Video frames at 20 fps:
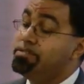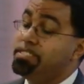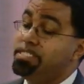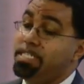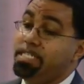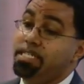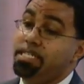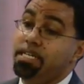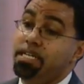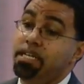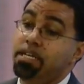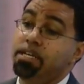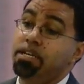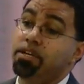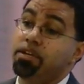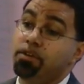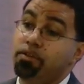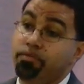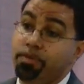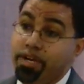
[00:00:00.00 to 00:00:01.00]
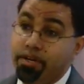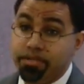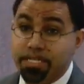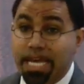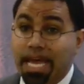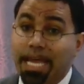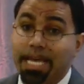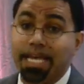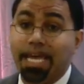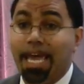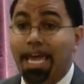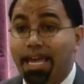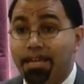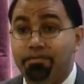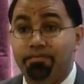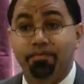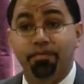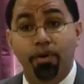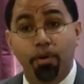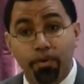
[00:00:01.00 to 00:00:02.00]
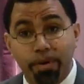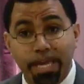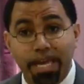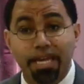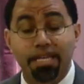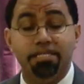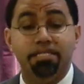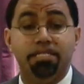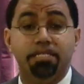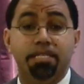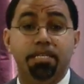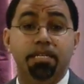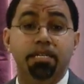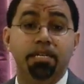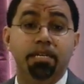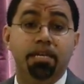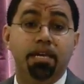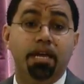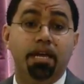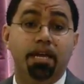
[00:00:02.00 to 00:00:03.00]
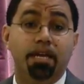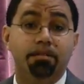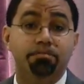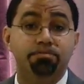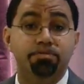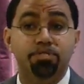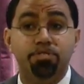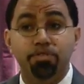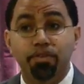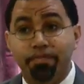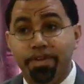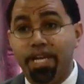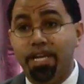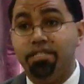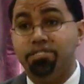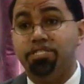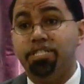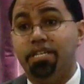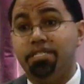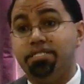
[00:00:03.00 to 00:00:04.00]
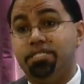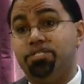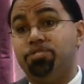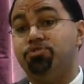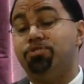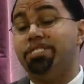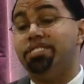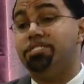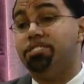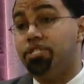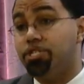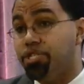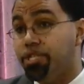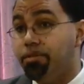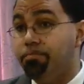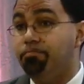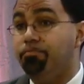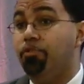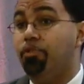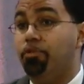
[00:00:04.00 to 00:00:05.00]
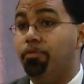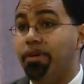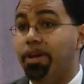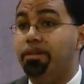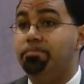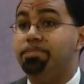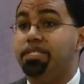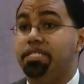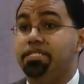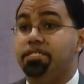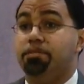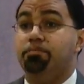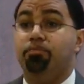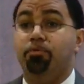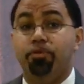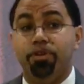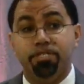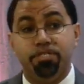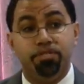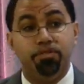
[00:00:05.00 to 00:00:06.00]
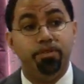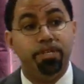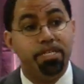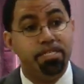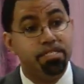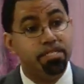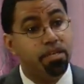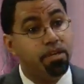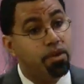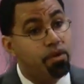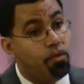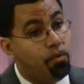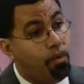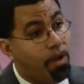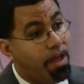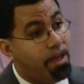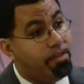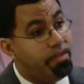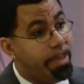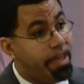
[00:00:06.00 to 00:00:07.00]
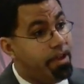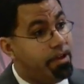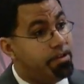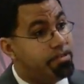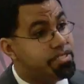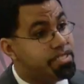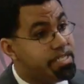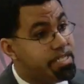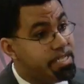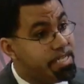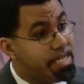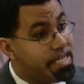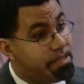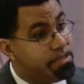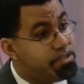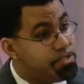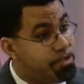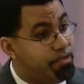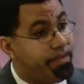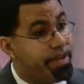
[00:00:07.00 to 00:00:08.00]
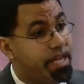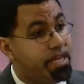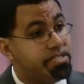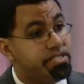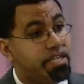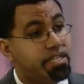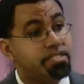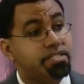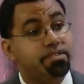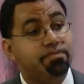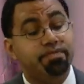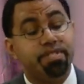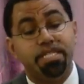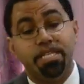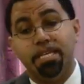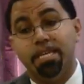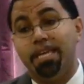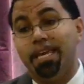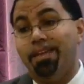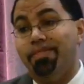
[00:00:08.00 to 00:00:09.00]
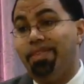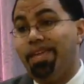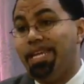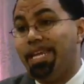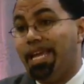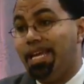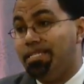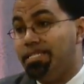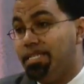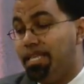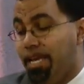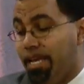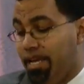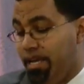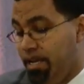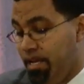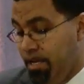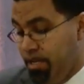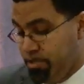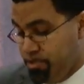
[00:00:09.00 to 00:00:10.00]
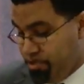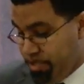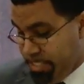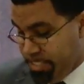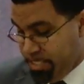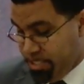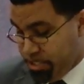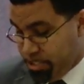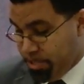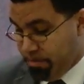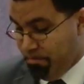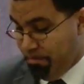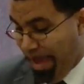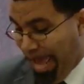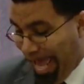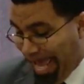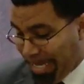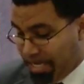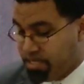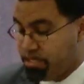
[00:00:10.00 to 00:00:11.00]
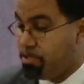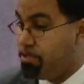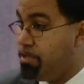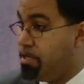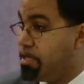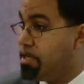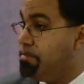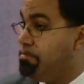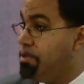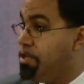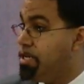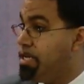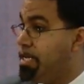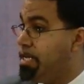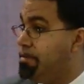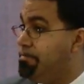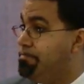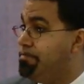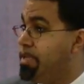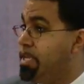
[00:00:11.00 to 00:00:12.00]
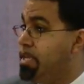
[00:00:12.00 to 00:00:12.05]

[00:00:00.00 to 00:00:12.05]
in career tech ed focused juvenile justice transition programs that support students while they are still in the juvenile justice facility and then as they transition back to the community.